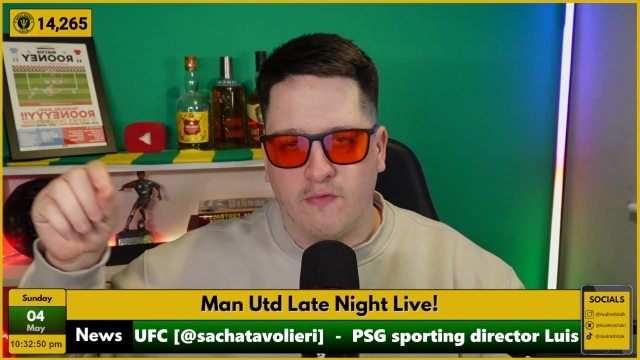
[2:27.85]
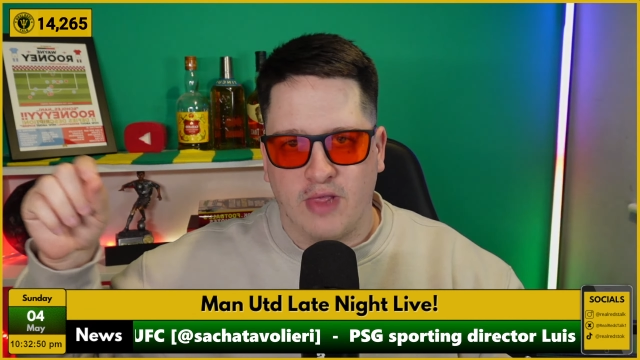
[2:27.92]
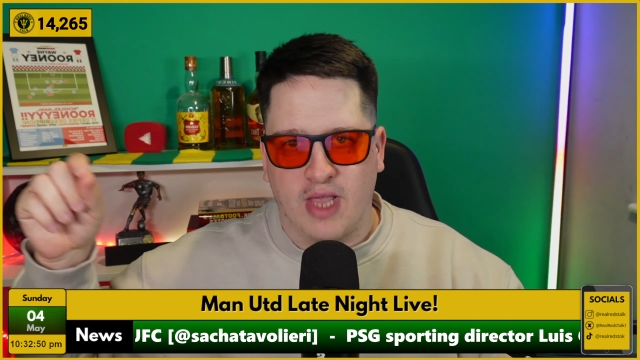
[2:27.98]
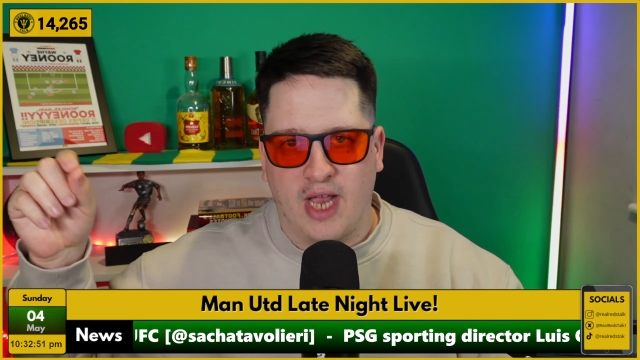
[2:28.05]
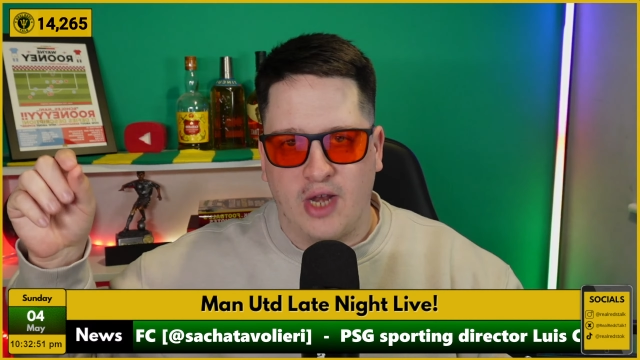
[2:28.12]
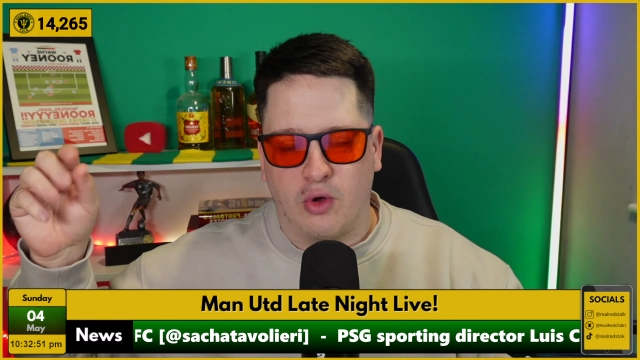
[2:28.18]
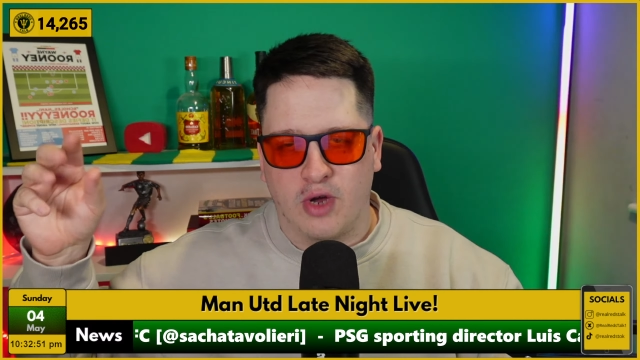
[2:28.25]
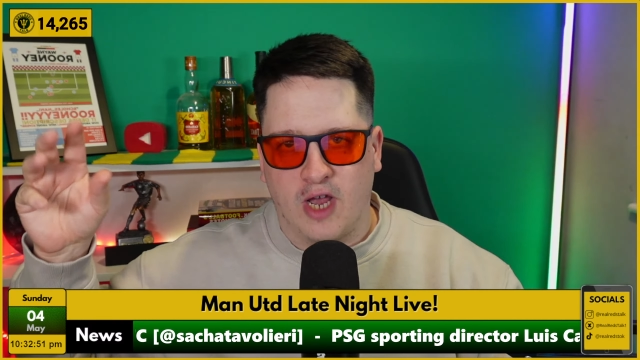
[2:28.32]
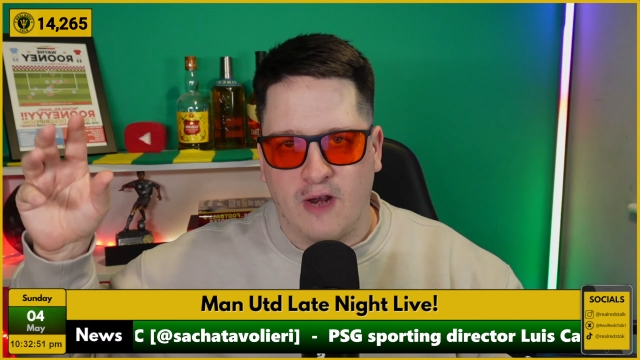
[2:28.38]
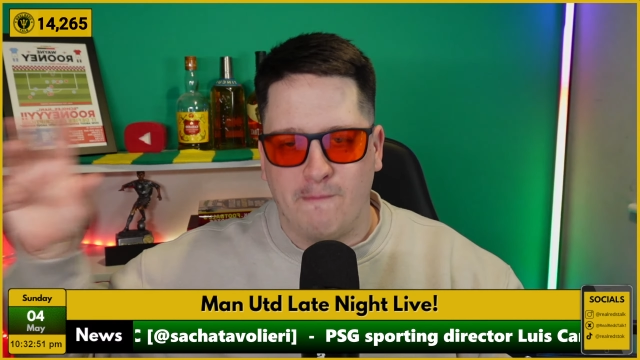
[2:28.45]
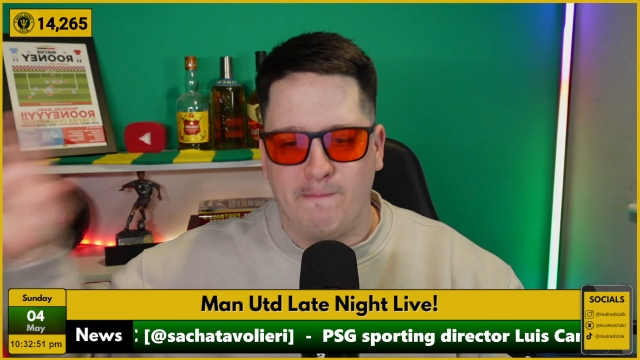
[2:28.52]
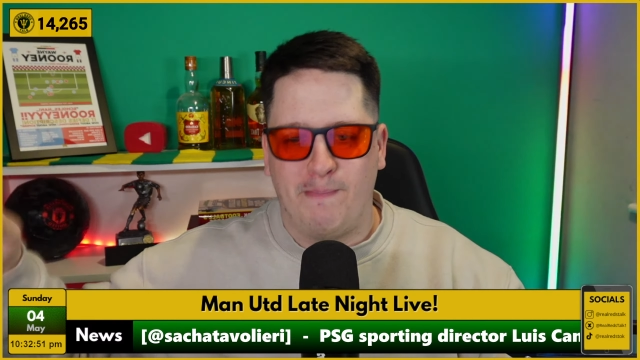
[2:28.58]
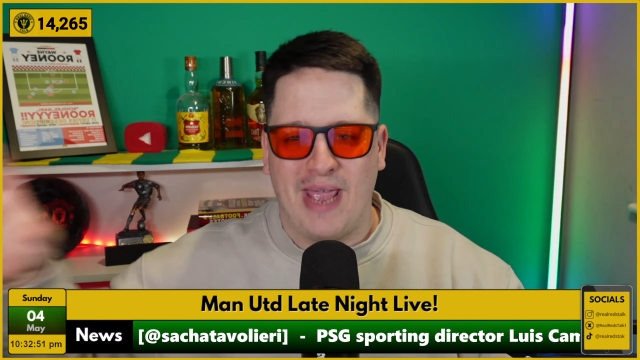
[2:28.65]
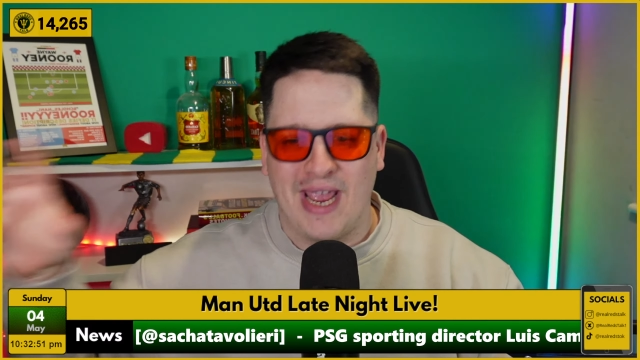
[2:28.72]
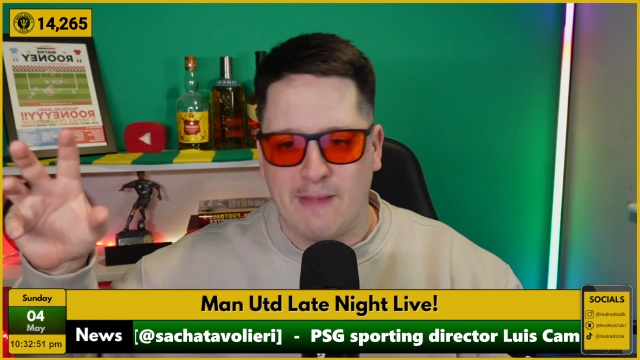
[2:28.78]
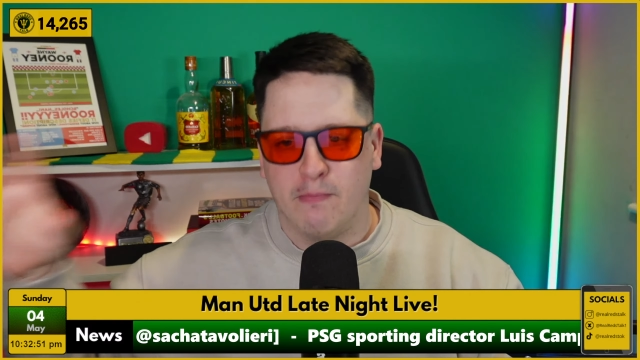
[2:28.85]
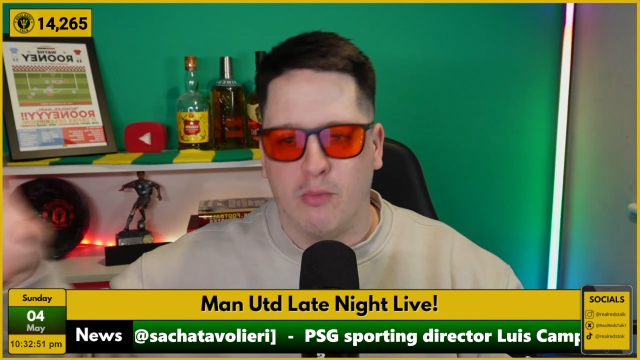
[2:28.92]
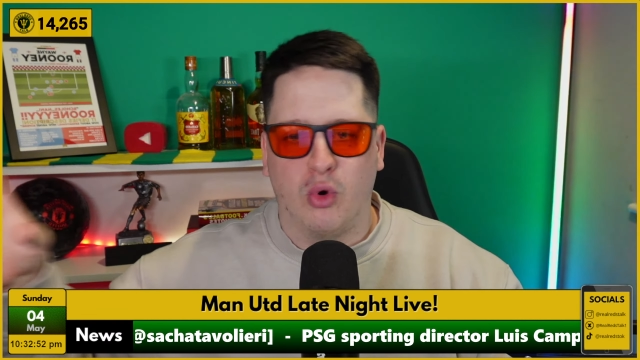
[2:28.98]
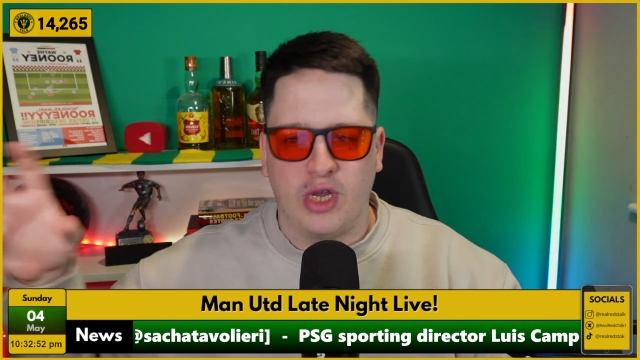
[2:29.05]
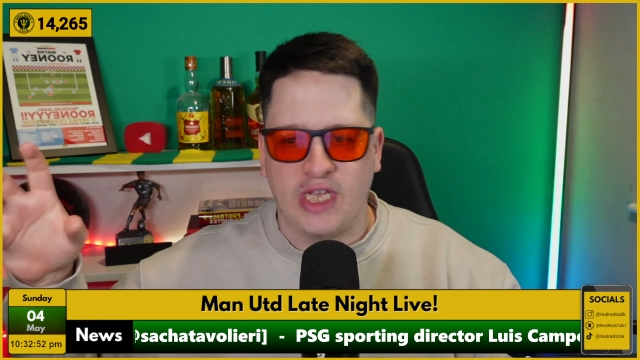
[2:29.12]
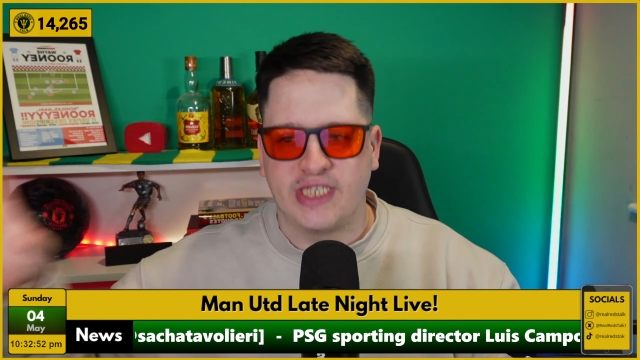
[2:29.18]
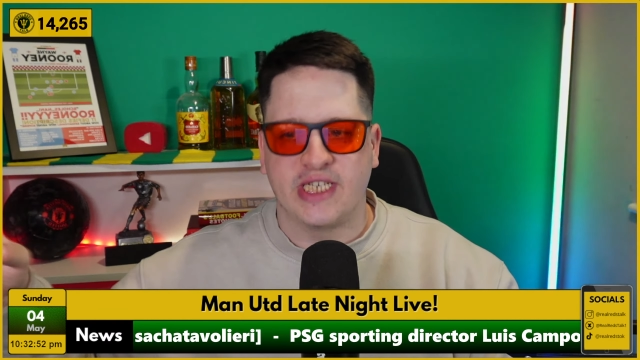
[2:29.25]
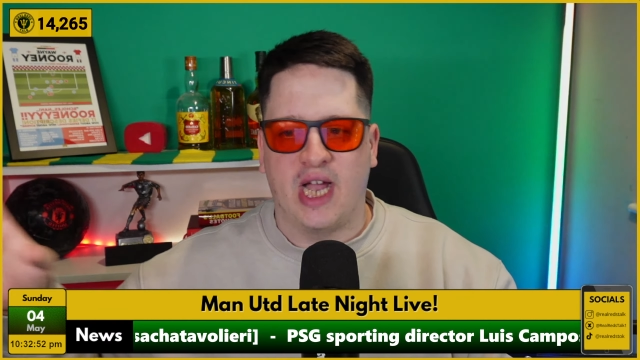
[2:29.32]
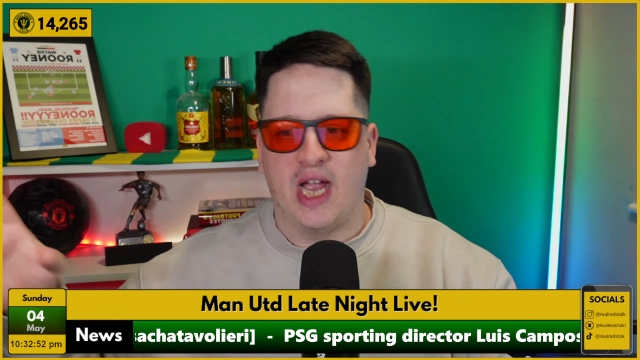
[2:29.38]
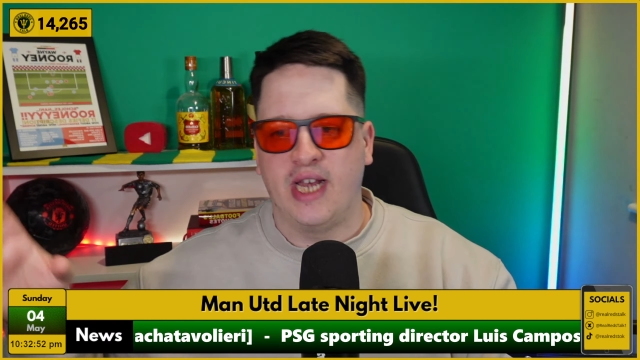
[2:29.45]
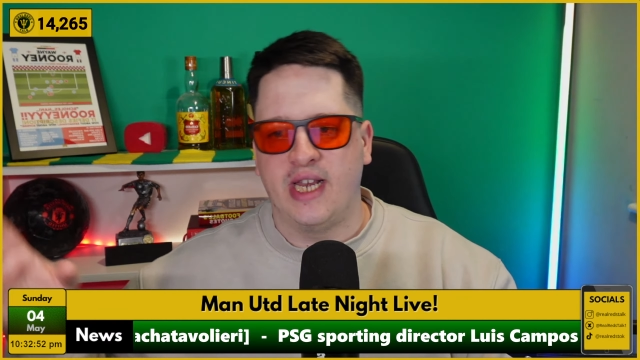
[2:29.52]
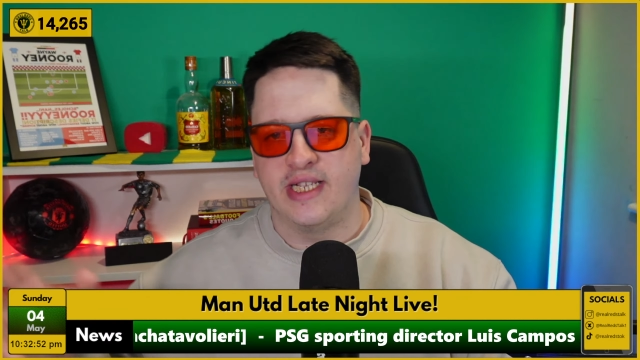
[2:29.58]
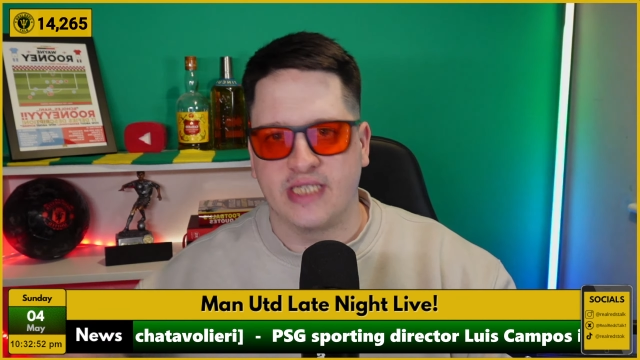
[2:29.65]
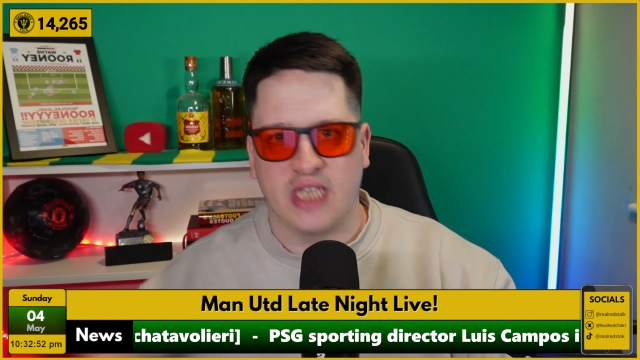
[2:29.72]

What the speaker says: relying on kind of big money signings,